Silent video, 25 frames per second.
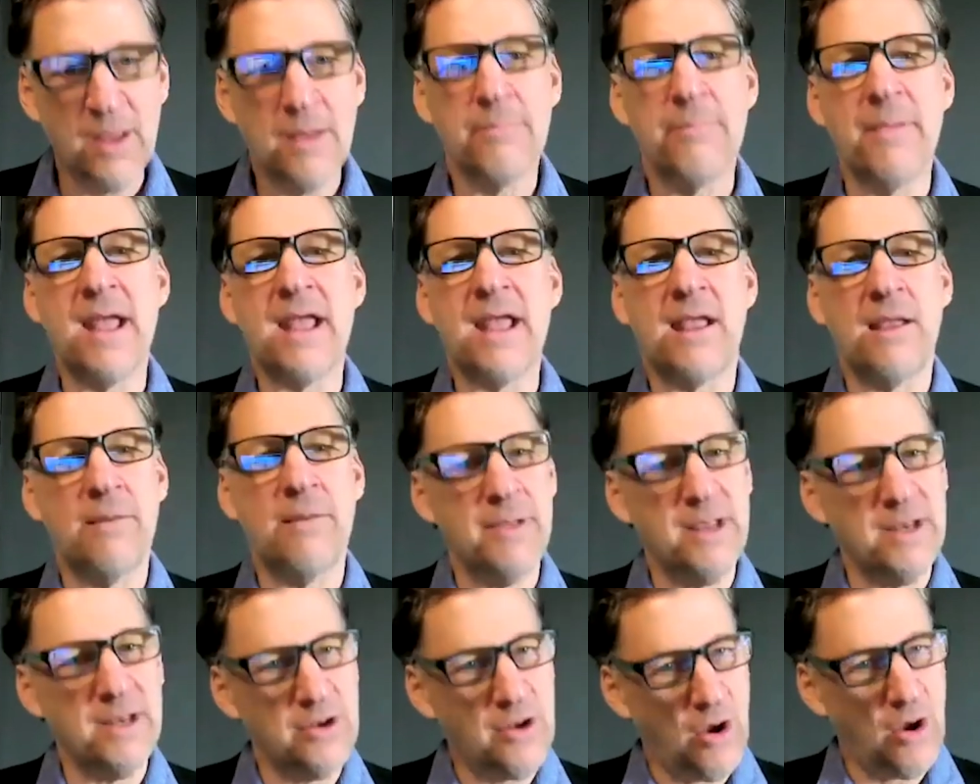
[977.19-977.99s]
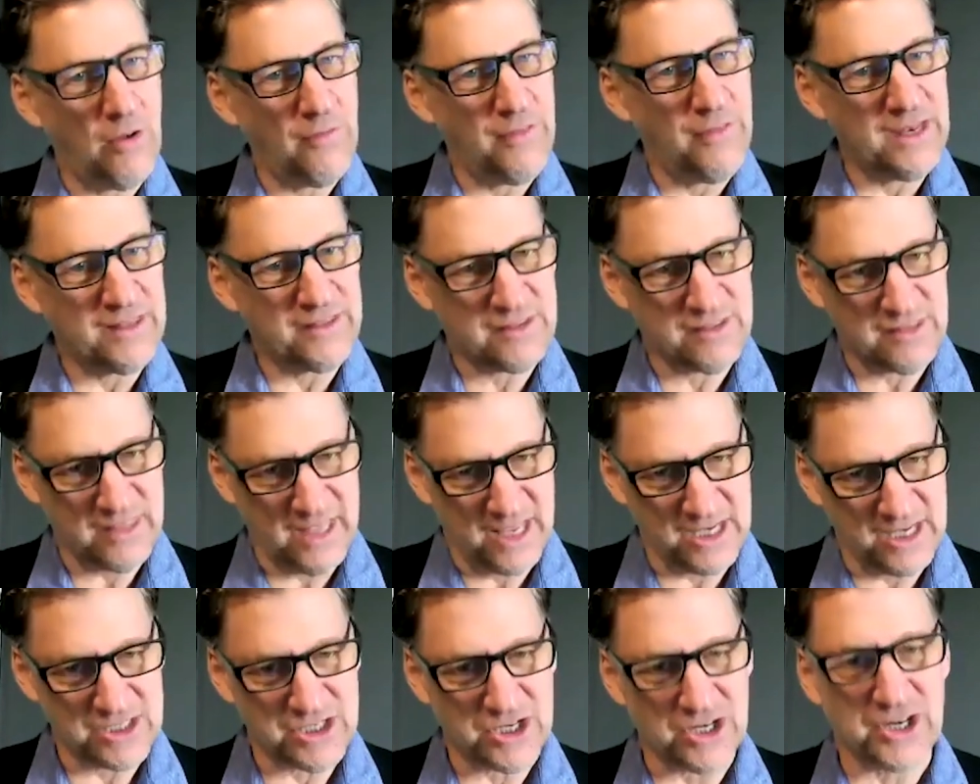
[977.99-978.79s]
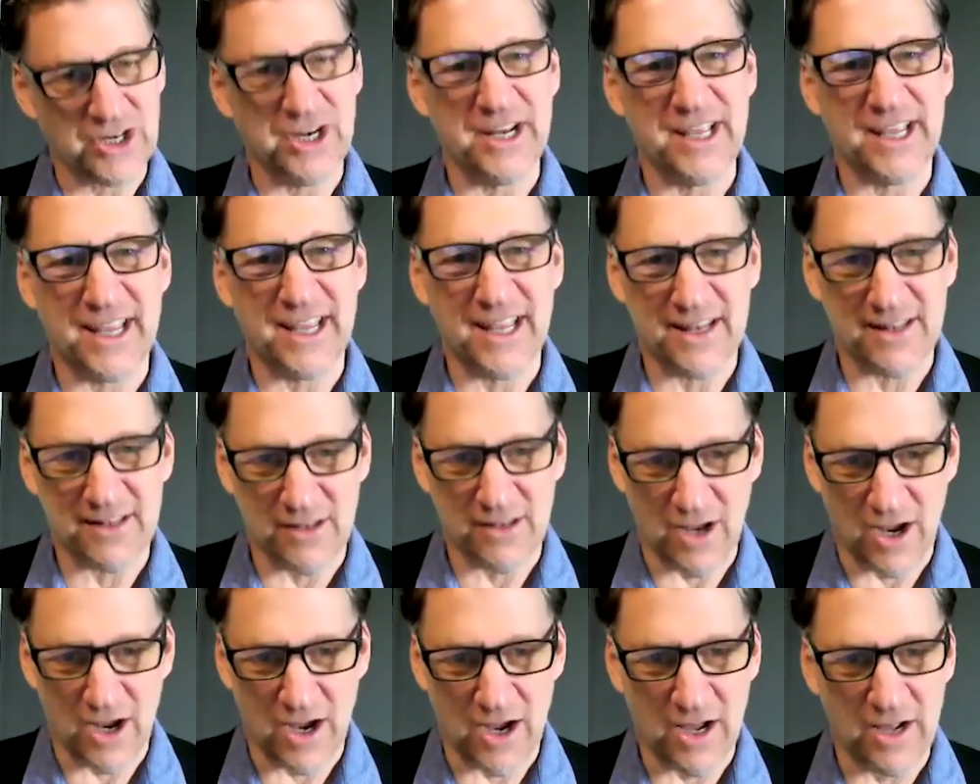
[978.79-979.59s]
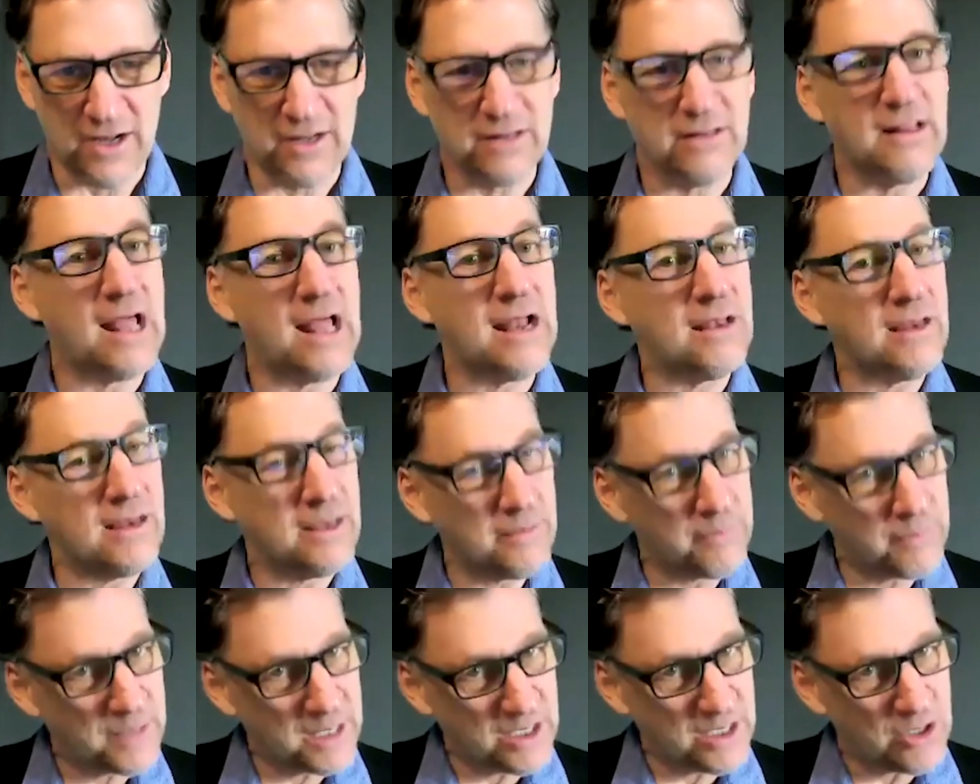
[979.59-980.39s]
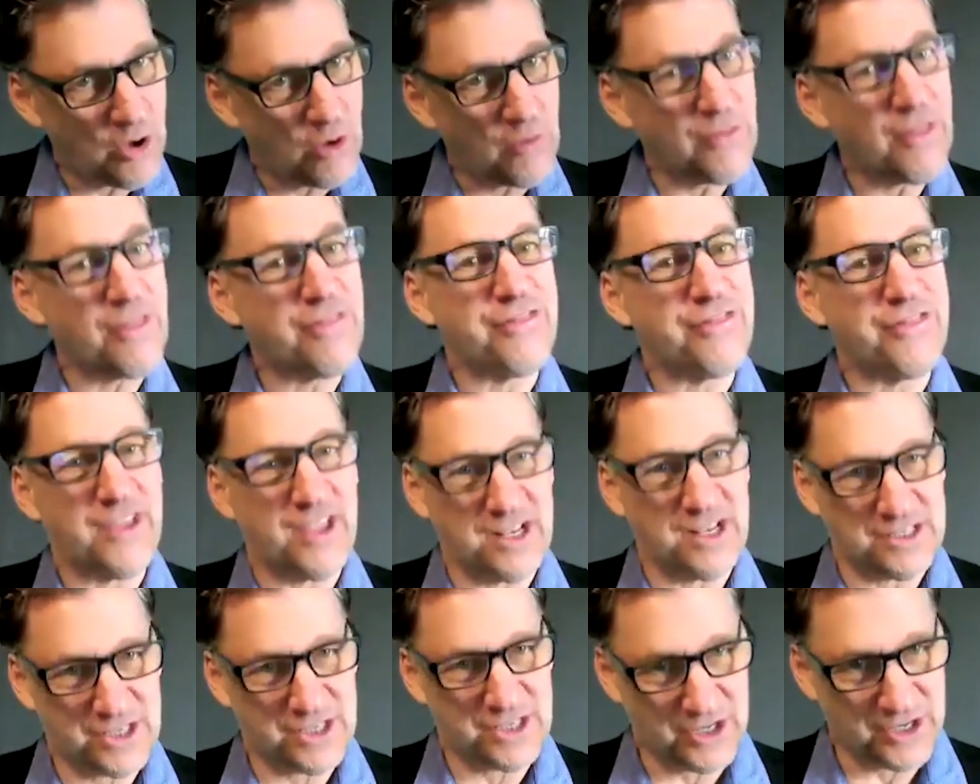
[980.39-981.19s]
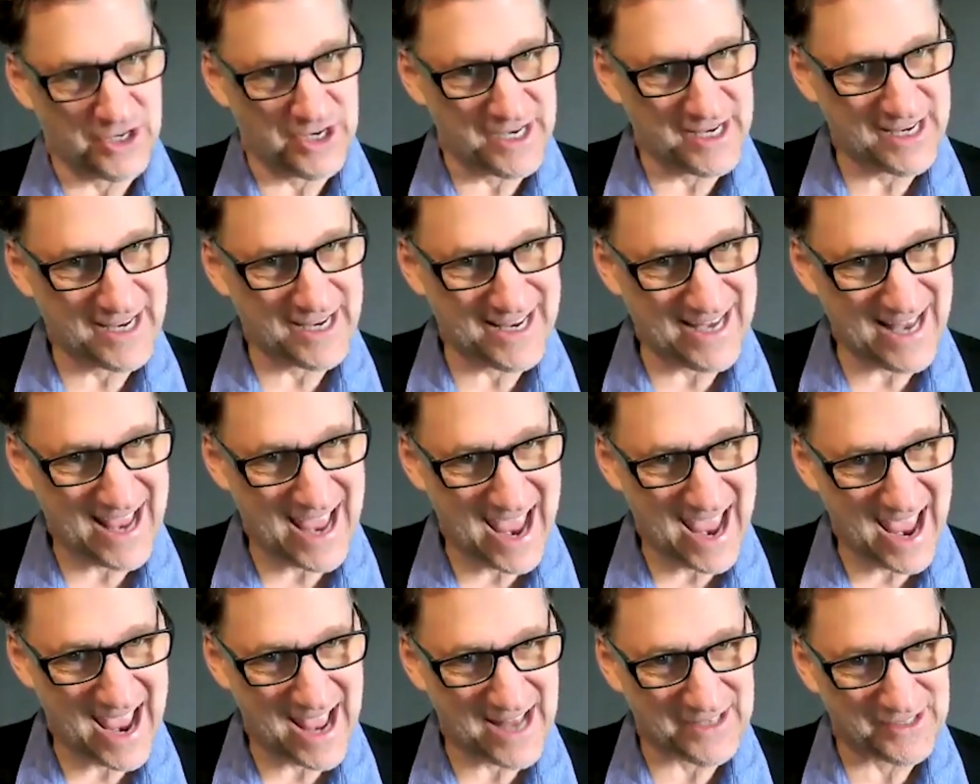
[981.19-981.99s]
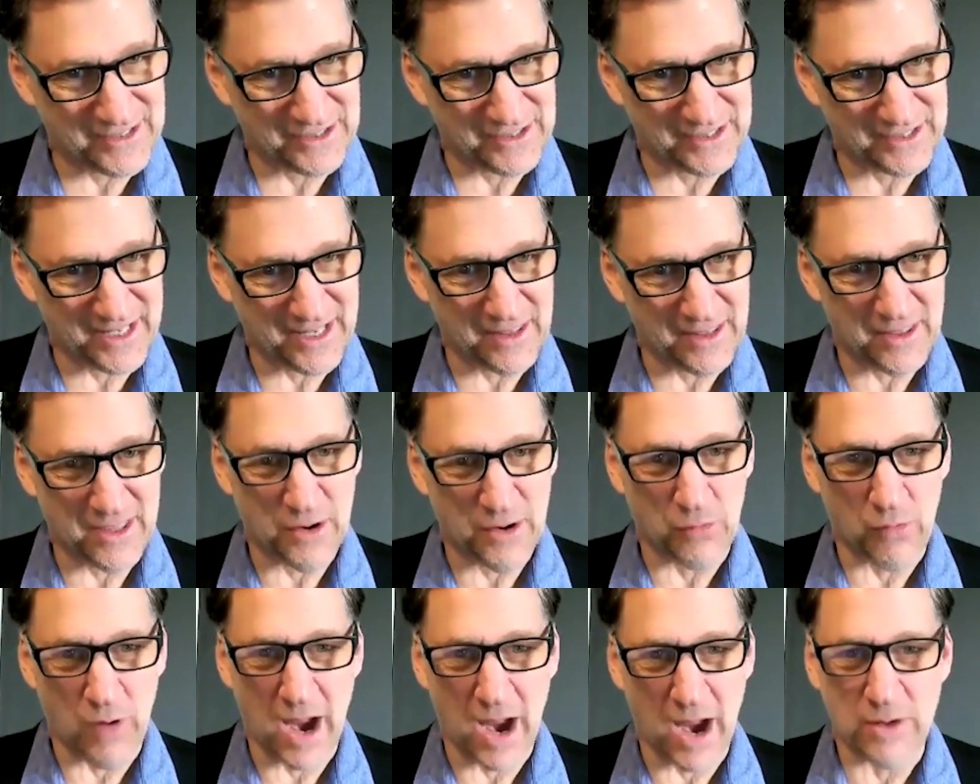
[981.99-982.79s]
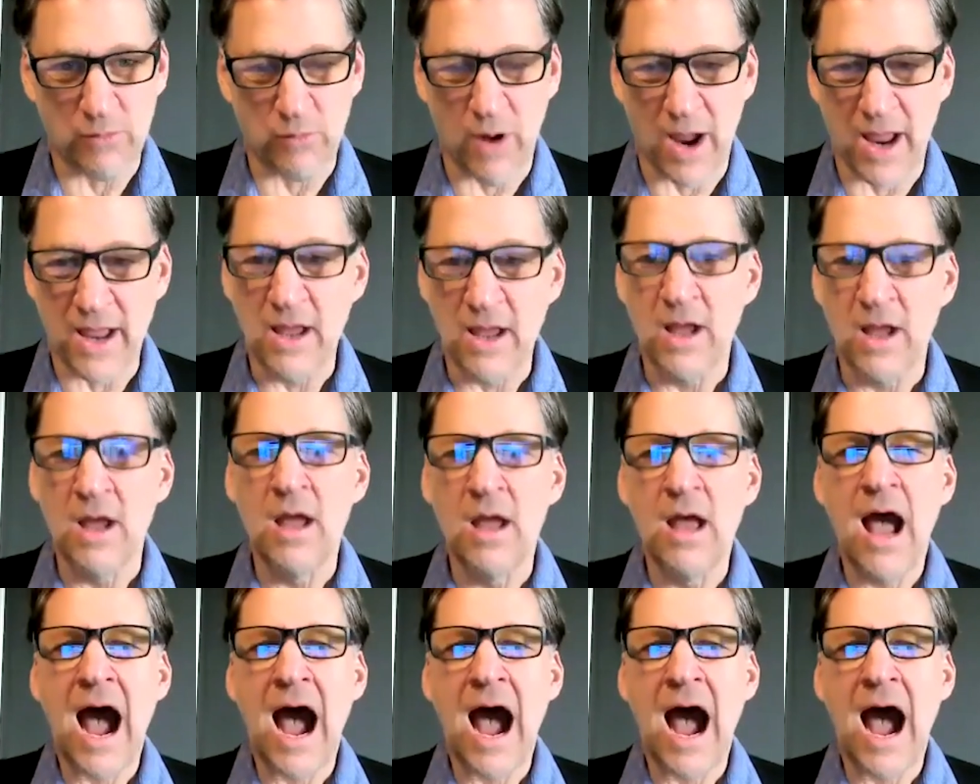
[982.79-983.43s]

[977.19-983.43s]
making me know that things are going to get done, letting me know that things are going to get handled in the right way.